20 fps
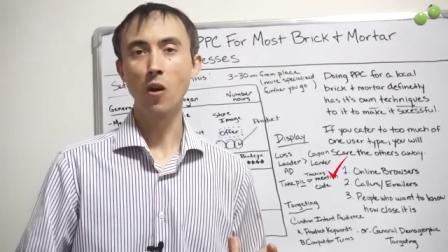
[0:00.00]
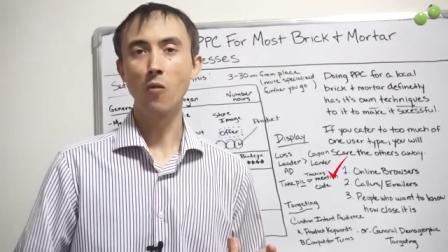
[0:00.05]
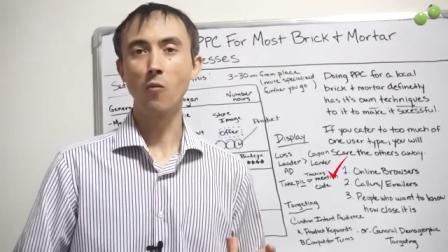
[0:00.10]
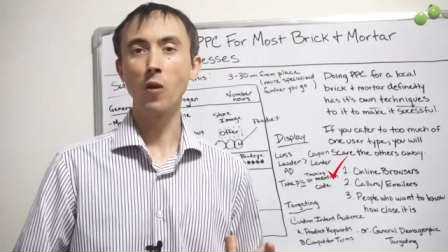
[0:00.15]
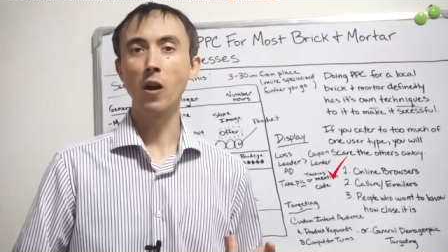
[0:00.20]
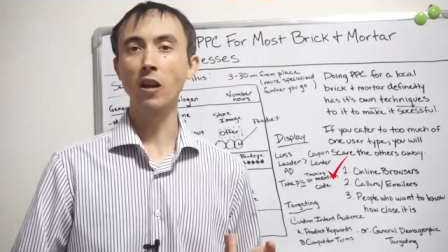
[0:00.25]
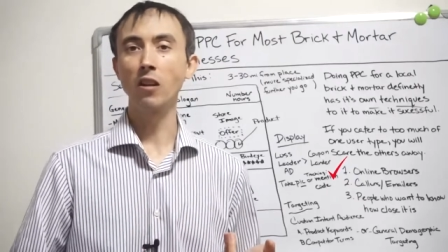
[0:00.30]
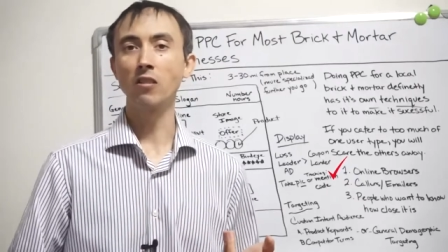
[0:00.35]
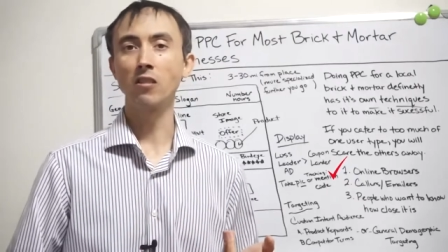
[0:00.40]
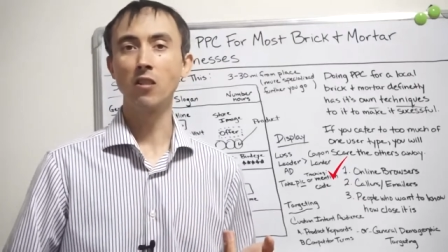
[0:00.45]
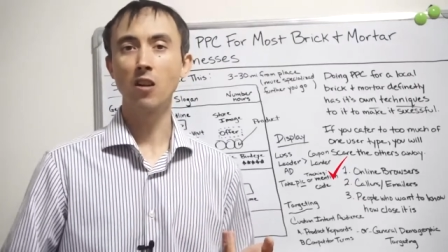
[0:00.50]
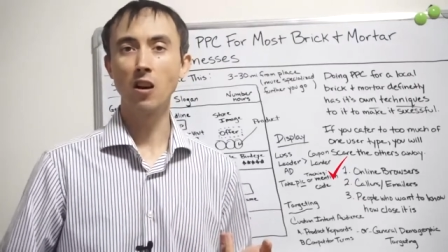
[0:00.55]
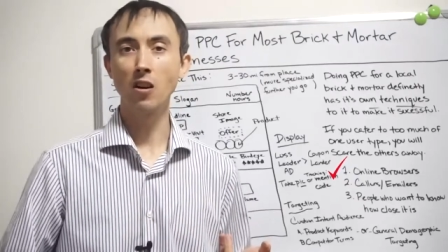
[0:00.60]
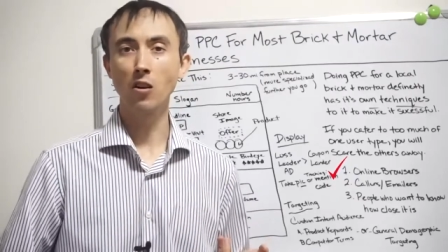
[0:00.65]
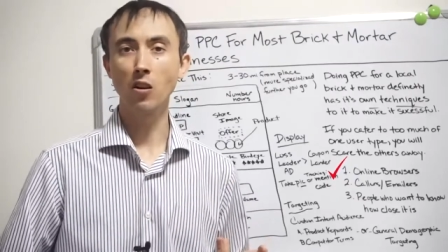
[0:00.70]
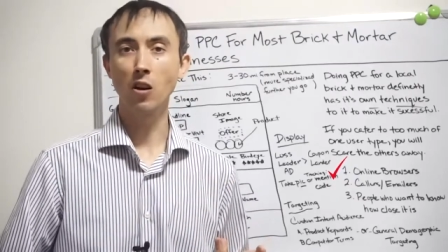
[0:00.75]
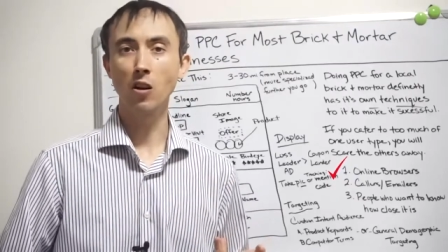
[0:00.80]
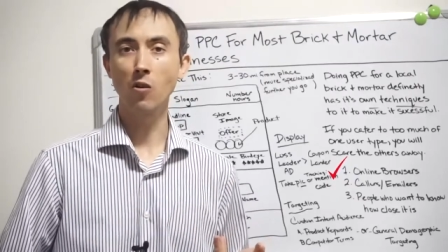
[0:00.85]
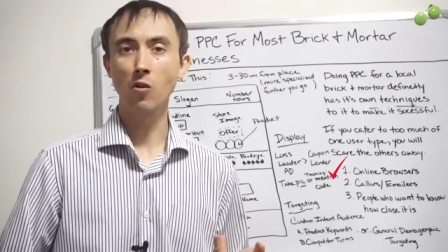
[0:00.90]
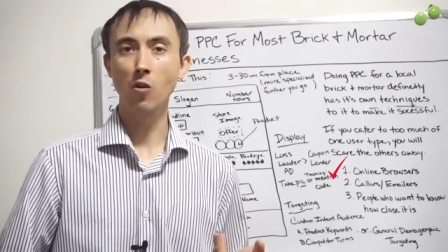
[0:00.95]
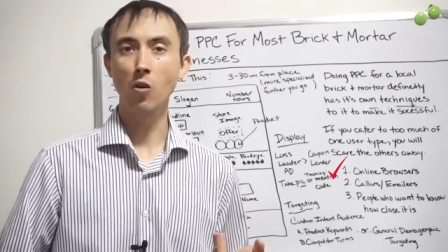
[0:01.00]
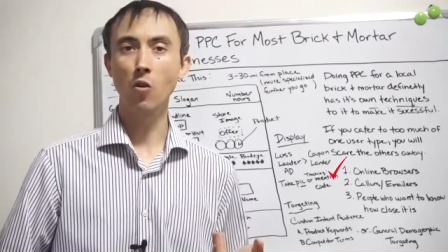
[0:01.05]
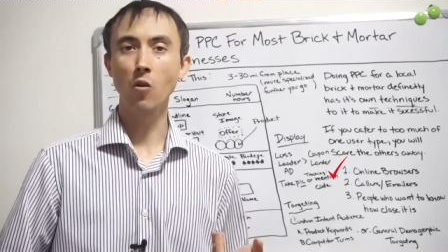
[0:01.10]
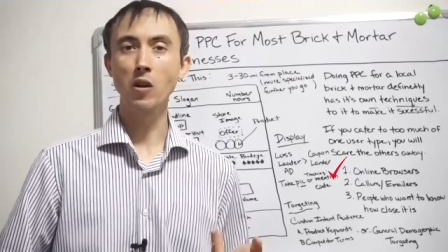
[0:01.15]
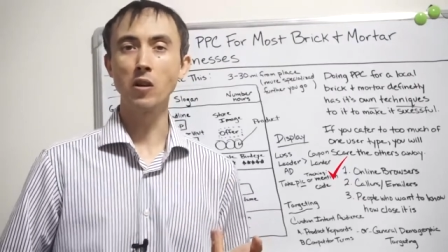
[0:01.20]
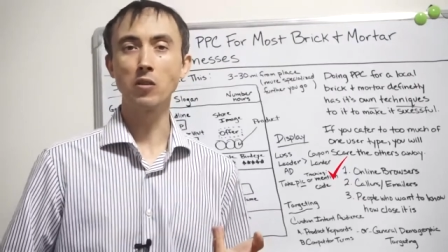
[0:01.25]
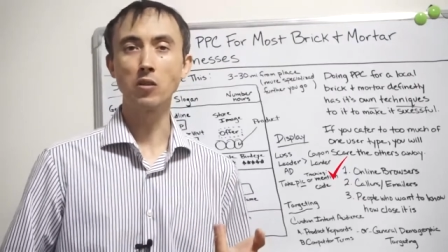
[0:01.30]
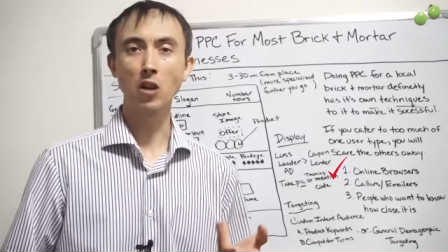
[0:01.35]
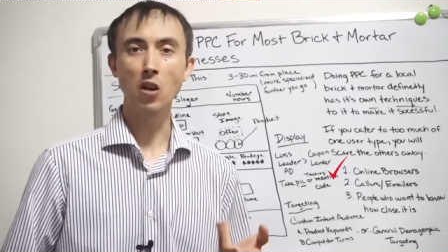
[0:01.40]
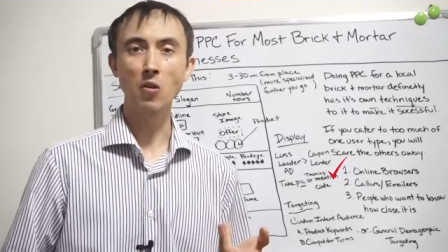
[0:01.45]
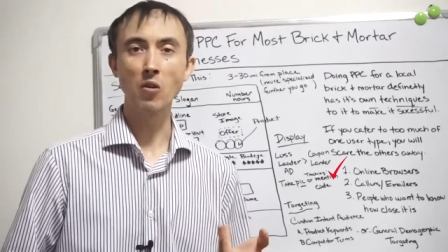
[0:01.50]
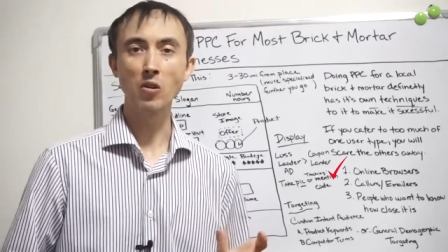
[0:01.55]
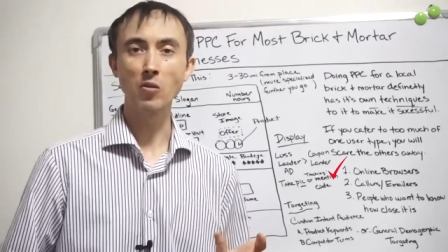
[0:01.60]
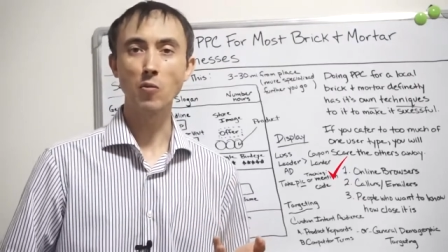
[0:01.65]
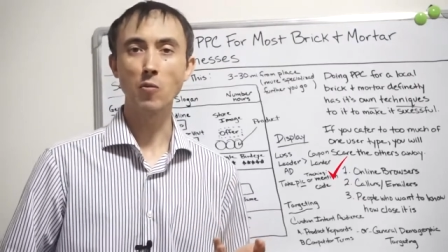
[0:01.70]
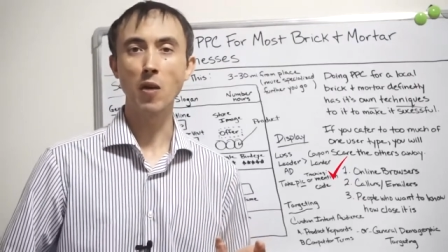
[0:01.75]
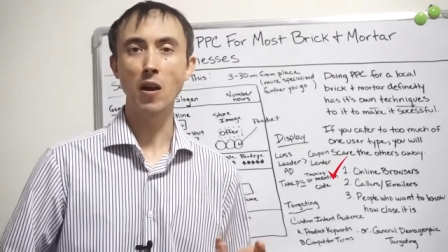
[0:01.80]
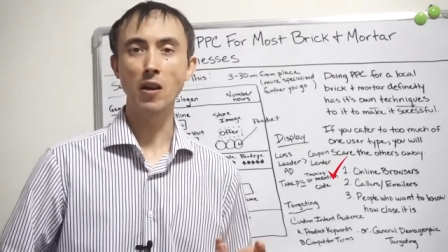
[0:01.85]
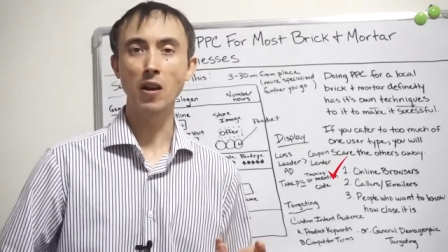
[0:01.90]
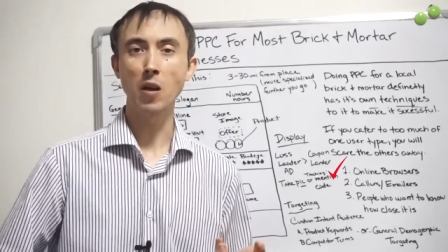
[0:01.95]
regular ongoing service
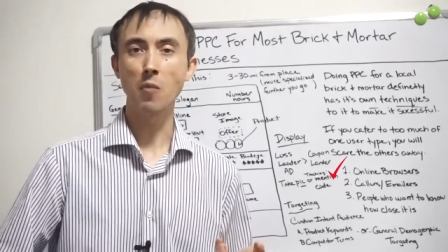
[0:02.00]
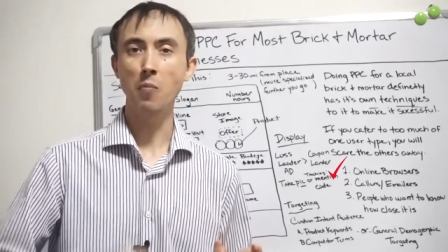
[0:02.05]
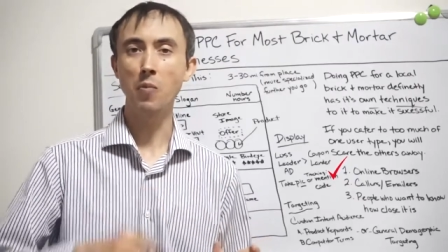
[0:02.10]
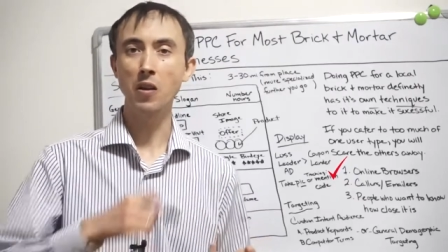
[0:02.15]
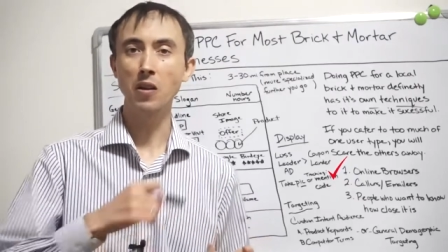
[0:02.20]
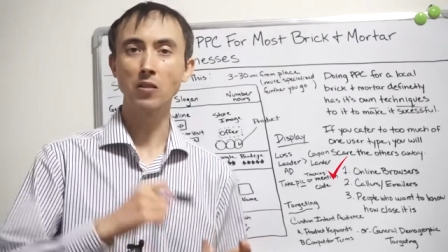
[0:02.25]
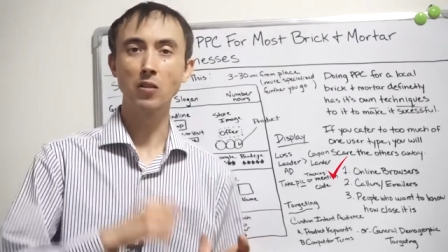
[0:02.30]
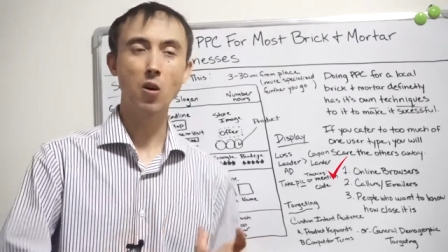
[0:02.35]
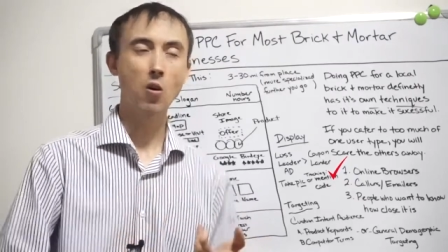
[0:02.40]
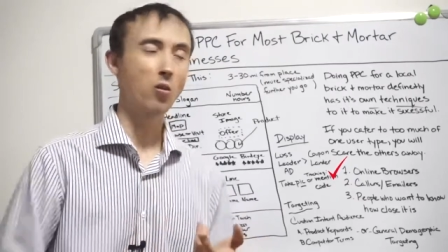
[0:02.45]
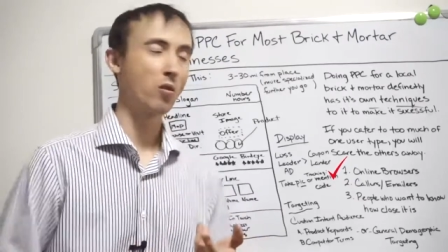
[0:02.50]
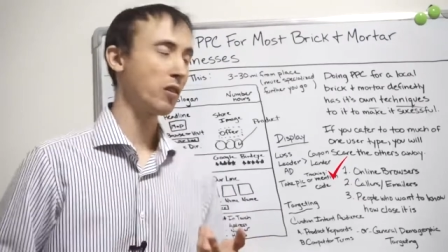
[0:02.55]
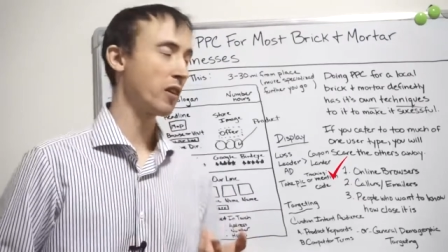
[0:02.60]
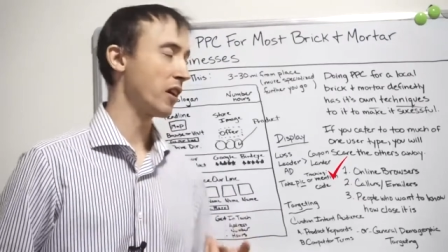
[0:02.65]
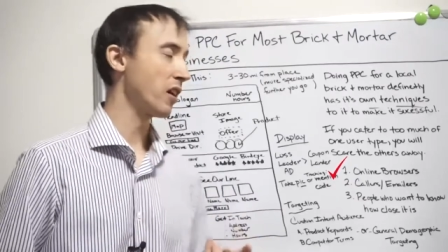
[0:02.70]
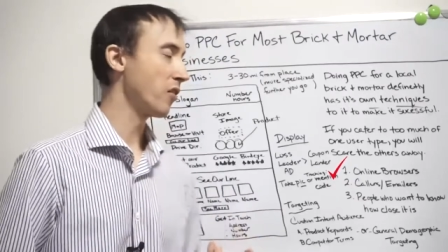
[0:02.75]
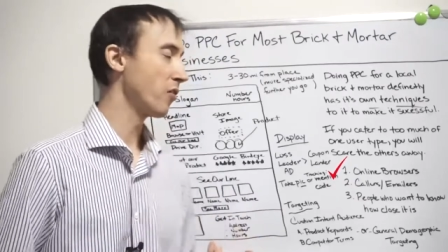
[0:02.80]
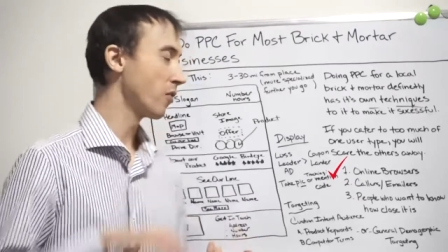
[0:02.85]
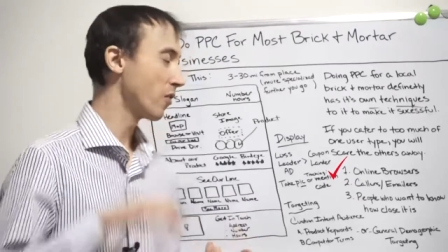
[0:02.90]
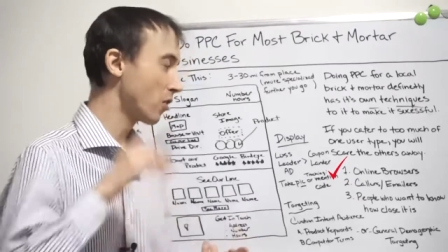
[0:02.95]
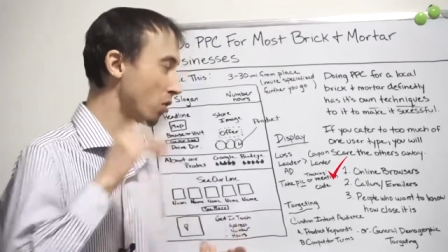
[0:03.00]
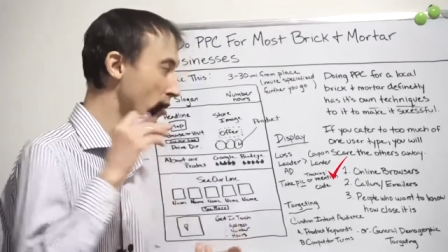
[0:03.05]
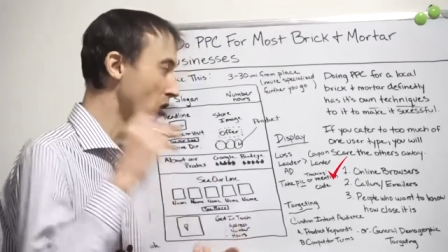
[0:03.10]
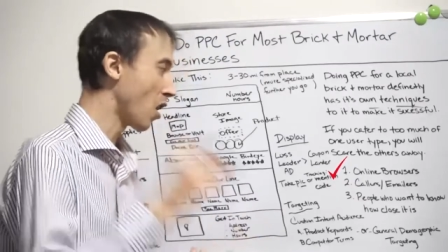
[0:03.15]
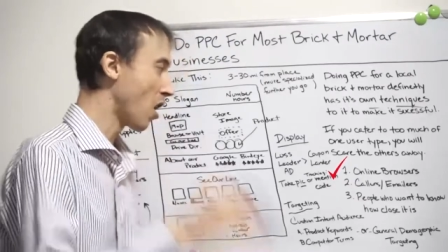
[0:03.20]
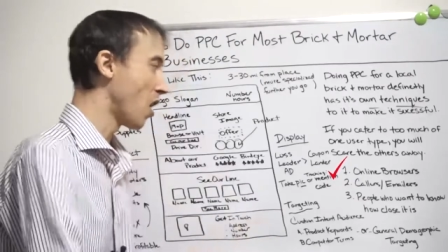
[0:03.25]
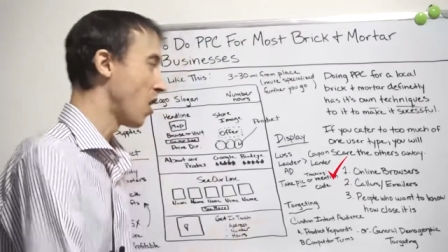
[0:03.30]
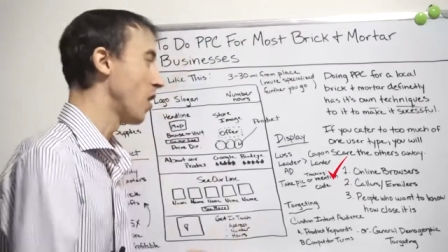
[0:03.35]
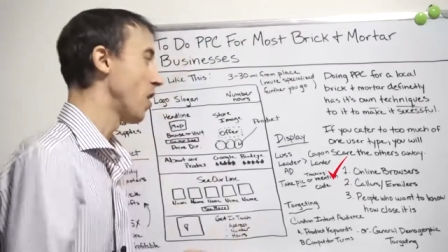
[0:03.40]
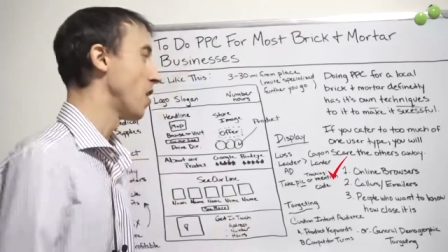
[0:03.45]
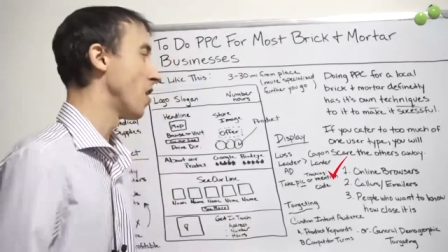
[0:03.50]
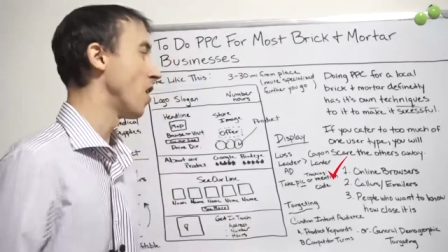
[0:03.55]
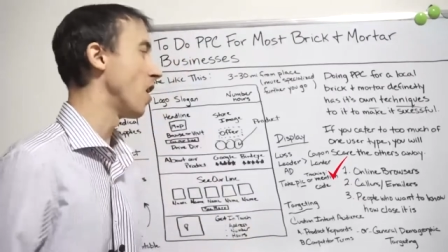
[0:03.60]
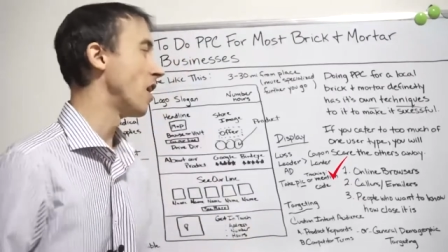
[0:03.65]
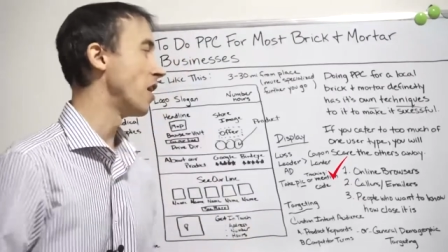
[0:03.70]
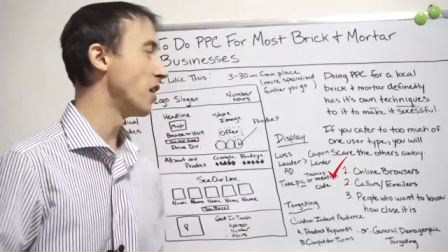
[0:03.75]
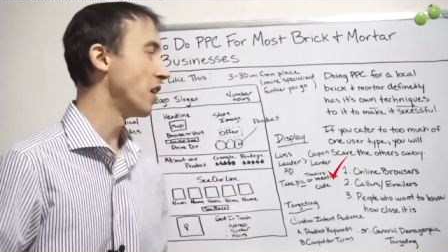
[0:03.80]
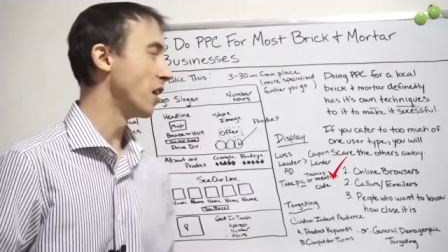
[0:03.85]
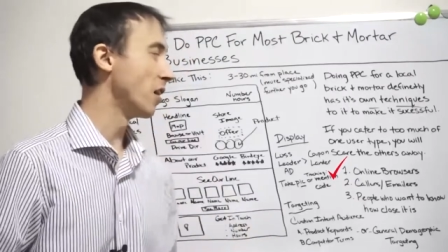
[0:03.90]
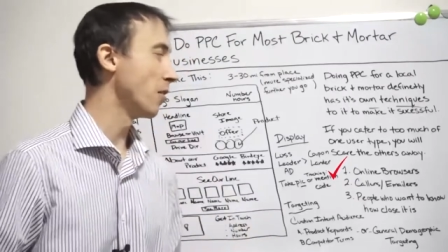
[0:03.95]
from that company locally, on and
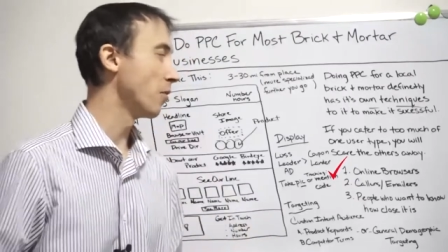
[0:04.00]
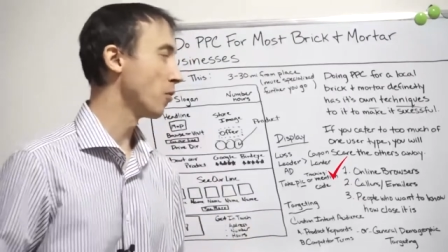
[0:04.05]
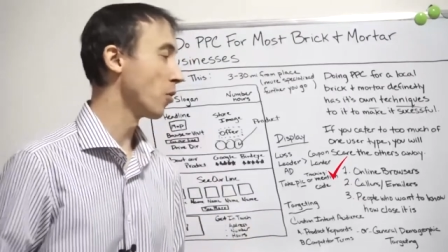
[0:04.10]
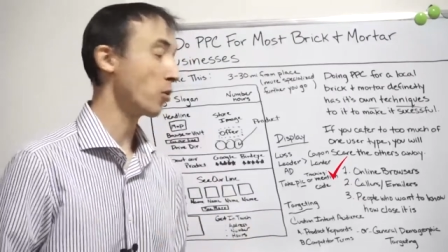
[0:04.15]
on here.